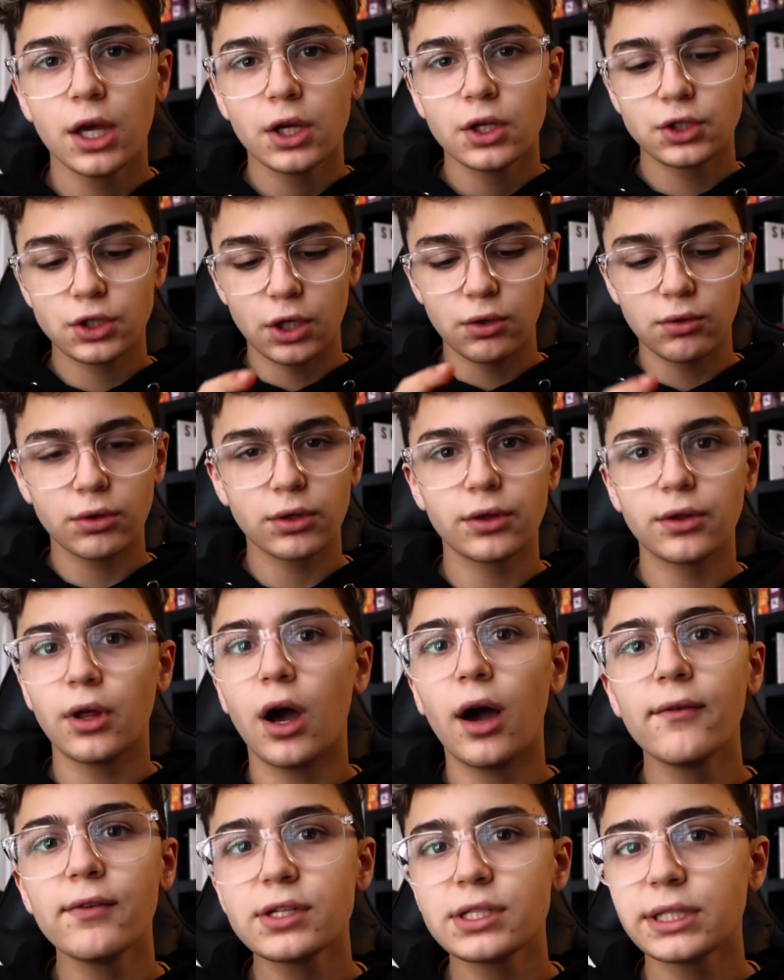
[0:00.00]
So
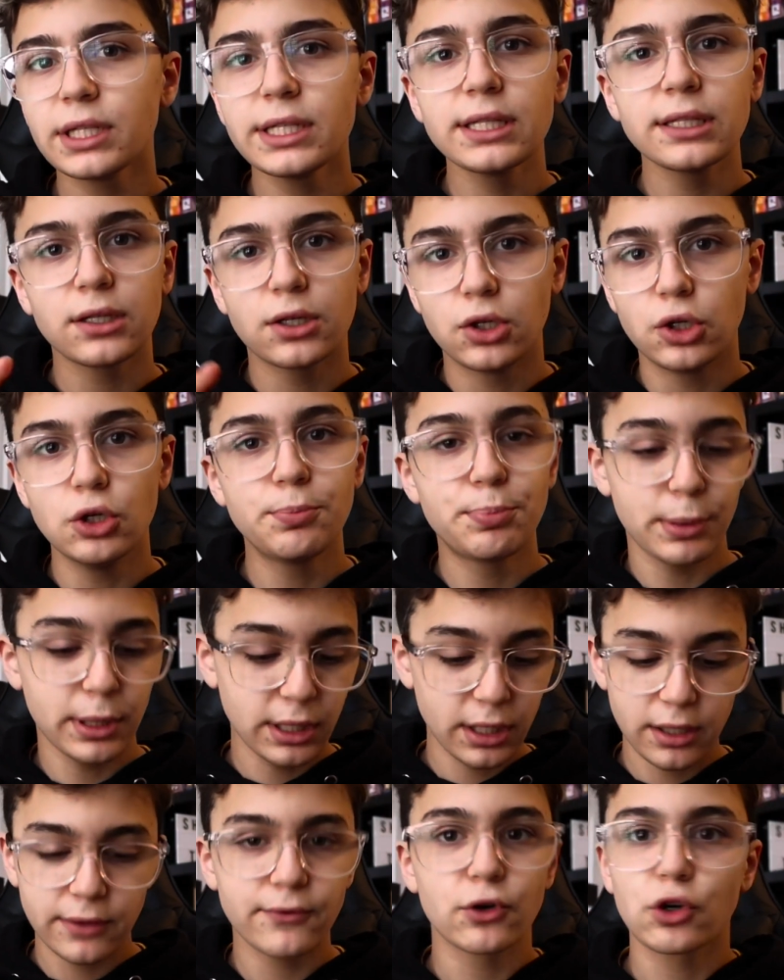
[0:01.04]
obviously, coupe
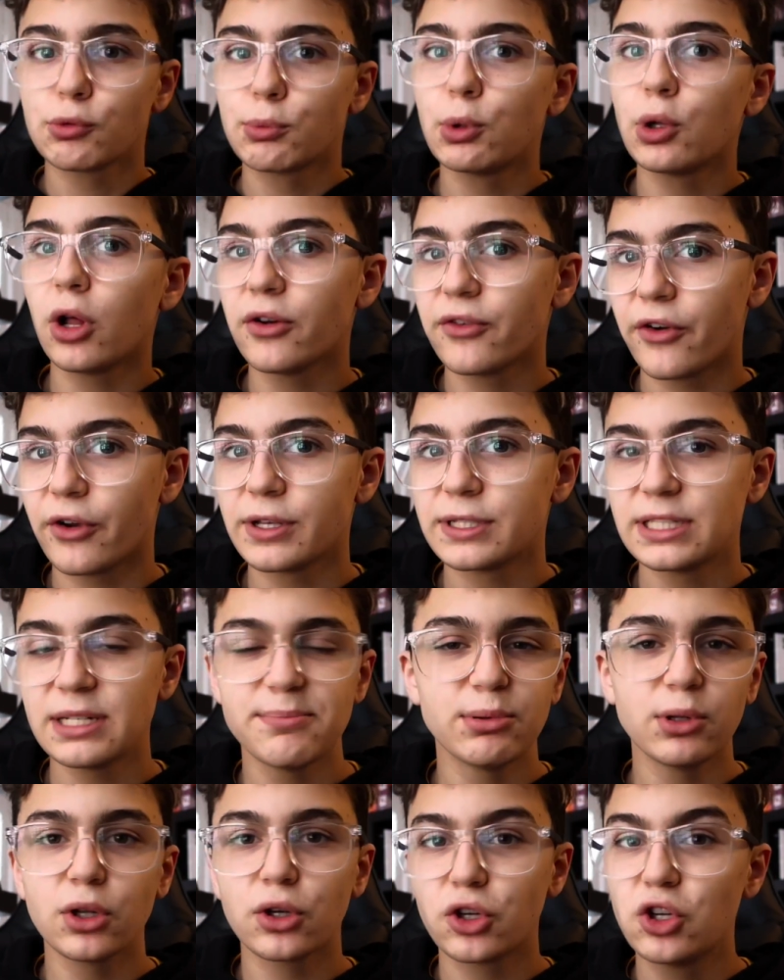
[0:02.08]
and convertible are very simple.